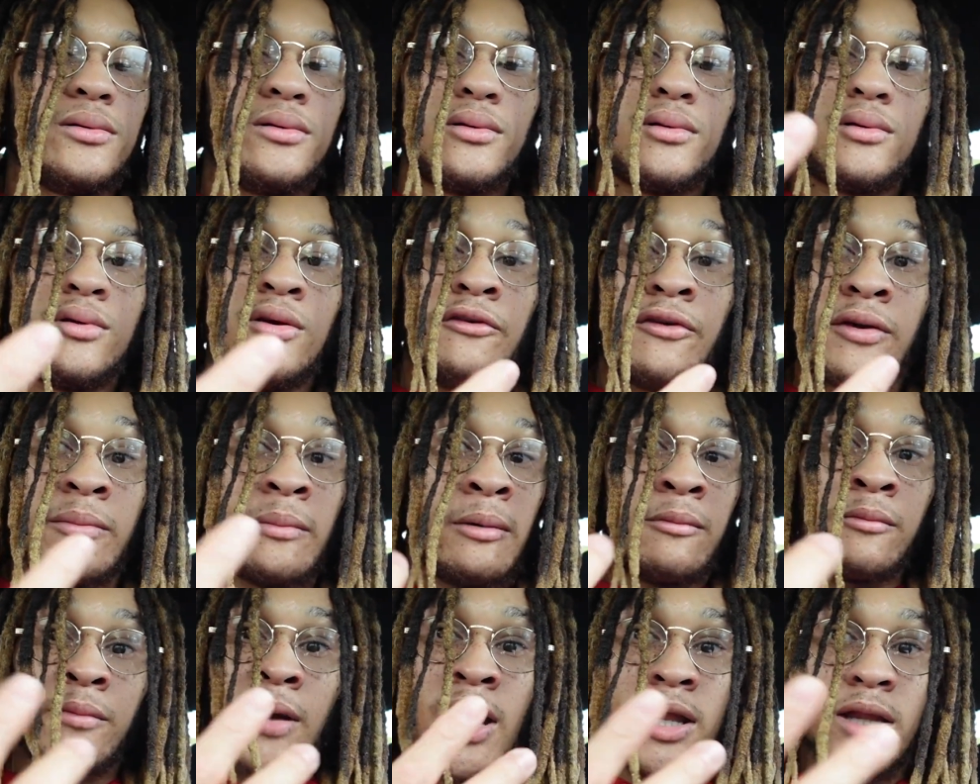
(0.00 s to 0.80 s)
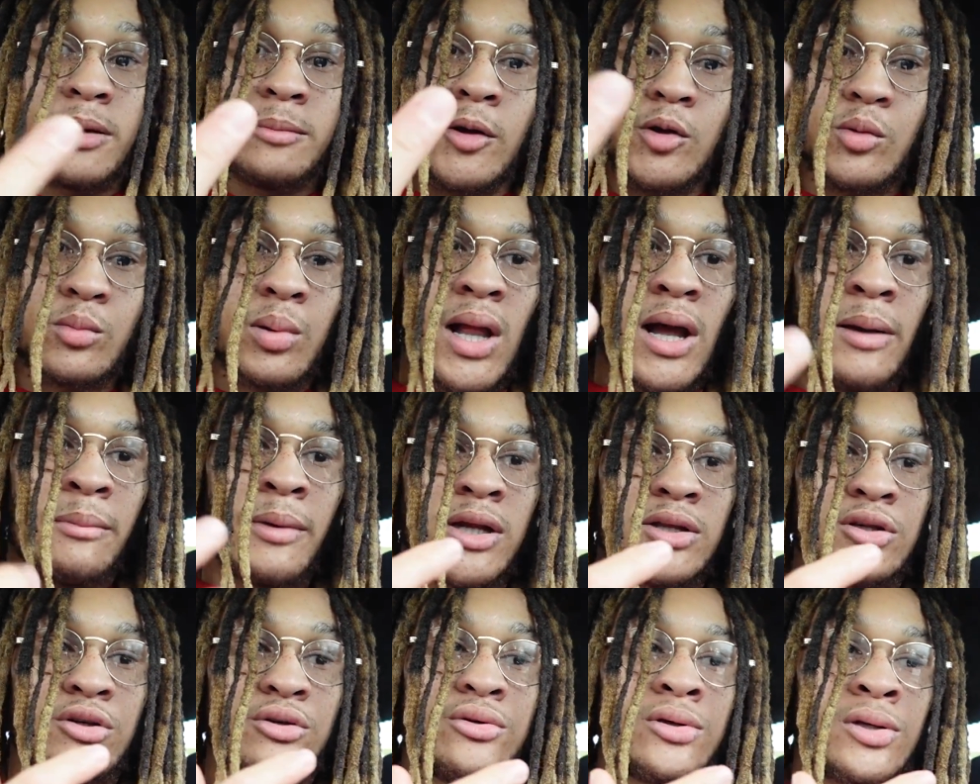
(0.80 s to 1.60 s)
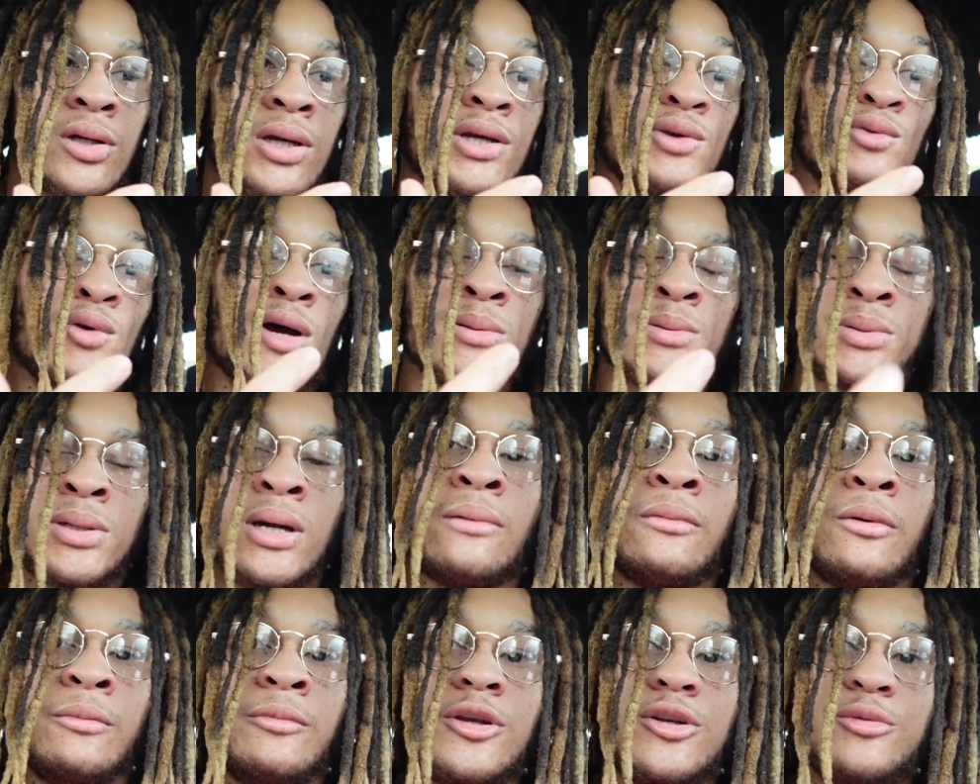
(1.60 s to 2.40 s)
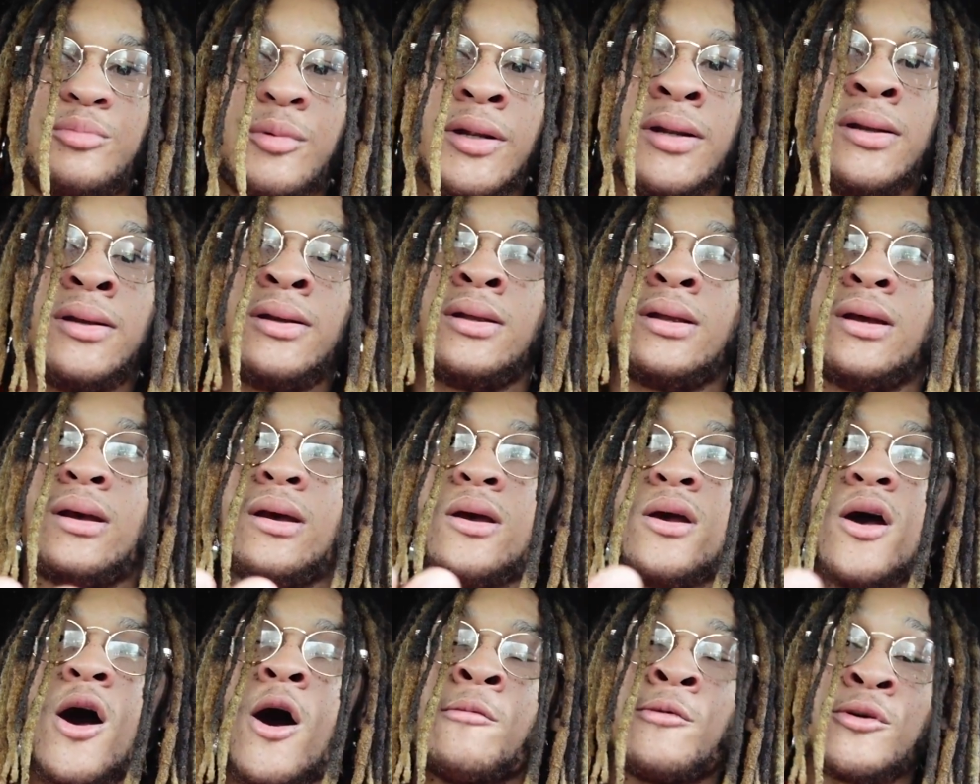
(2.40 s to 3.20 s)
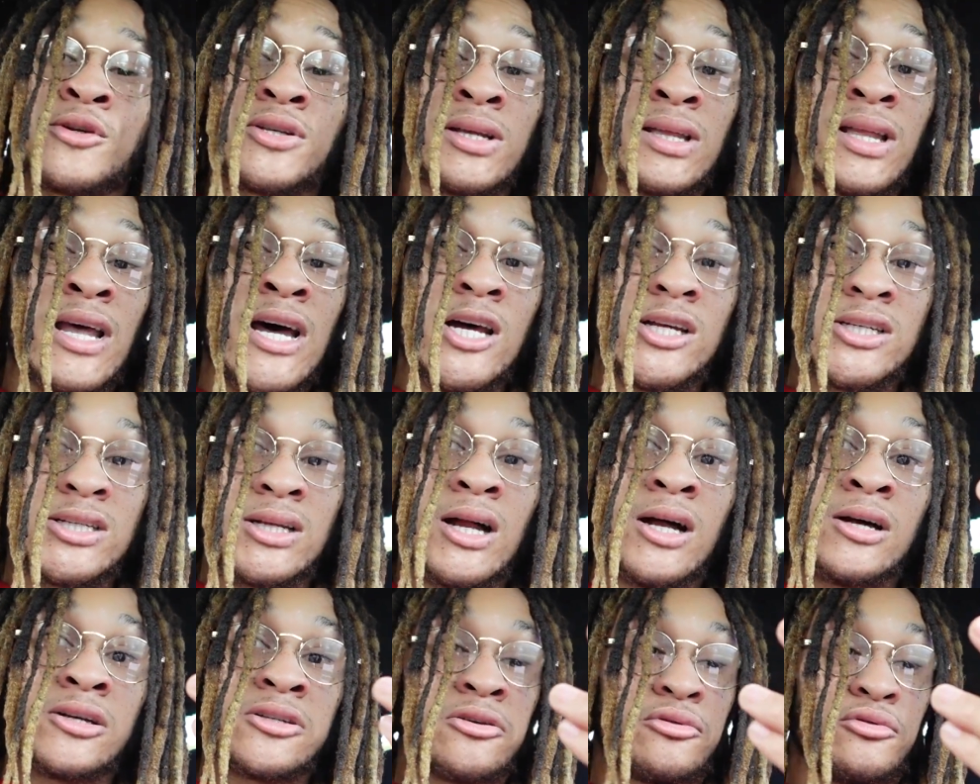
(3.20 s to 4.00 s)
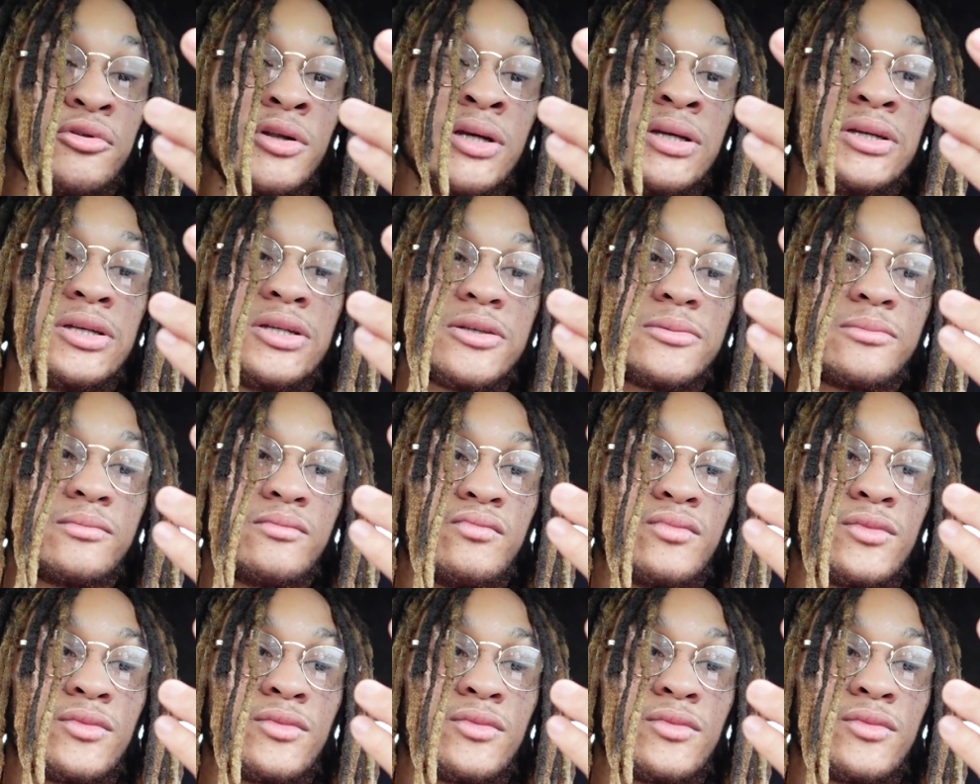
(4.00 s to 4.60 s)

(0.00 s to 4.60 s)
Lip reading: you feel me, I'm gonna have to multiply by 2. So that's why I'm saying I'm gonna be spending almost $1,000 on this.